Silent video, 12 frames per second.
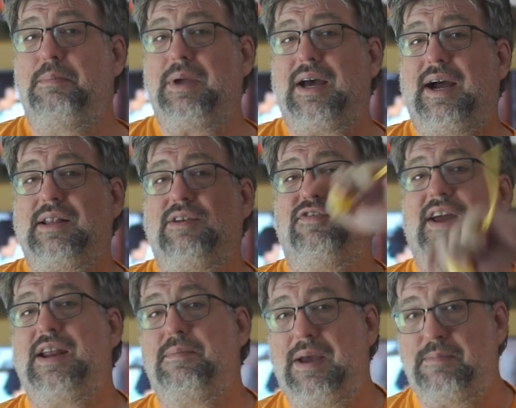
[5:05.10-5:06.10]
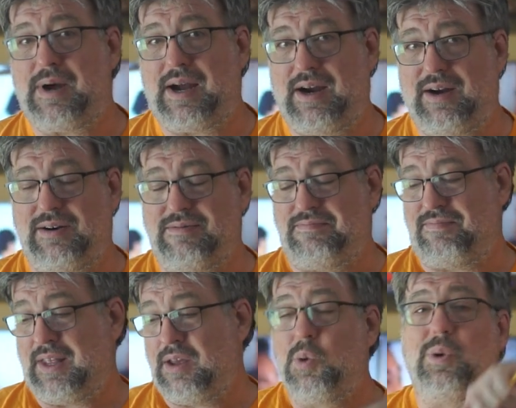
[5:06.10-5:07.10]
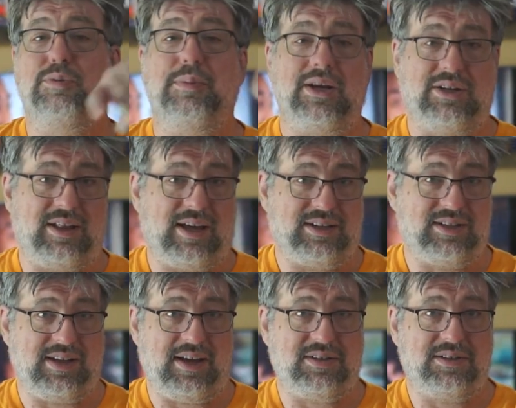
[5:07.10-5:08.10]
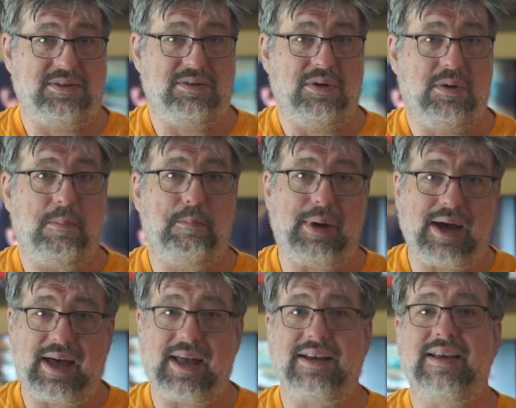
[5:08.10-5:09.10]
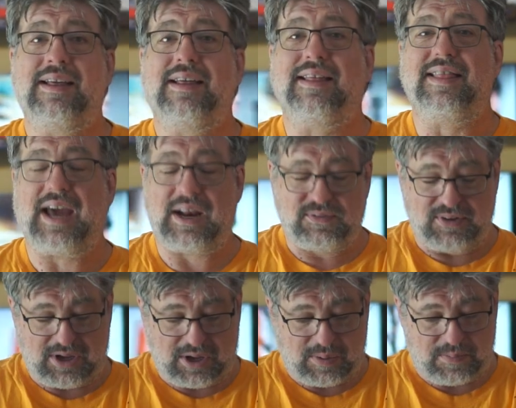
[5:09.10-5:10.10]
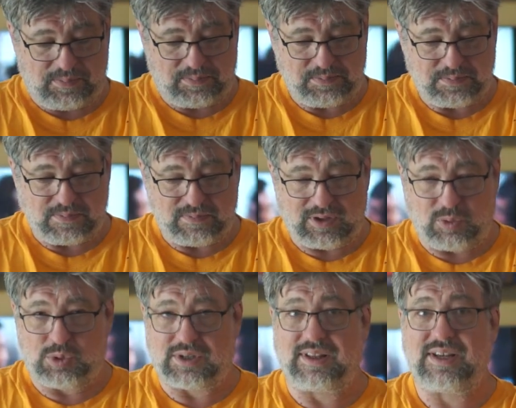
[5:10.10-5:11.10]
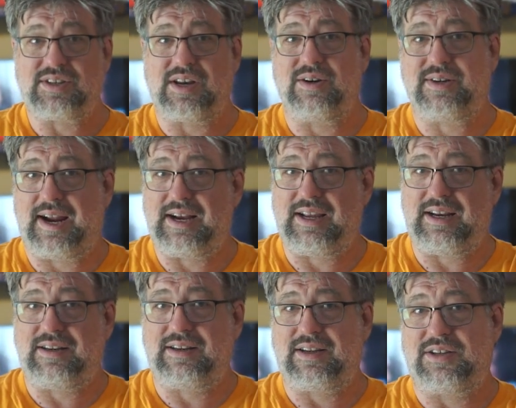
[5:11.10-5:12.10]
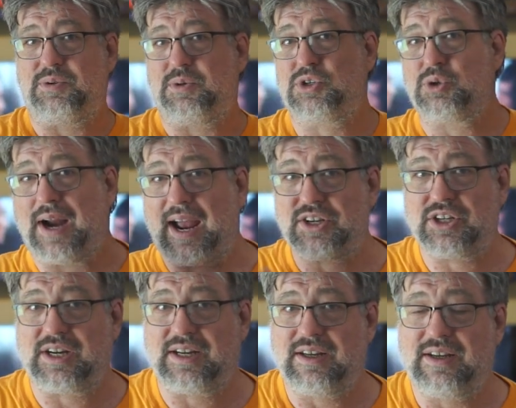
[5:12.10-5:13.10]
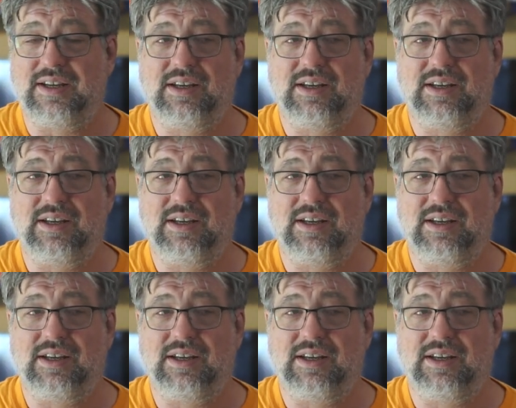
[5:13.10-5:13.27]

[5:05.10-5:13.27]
behind The Phantom Empire, which makes a lot of sense. But that film was at least entertaining because it was trashy.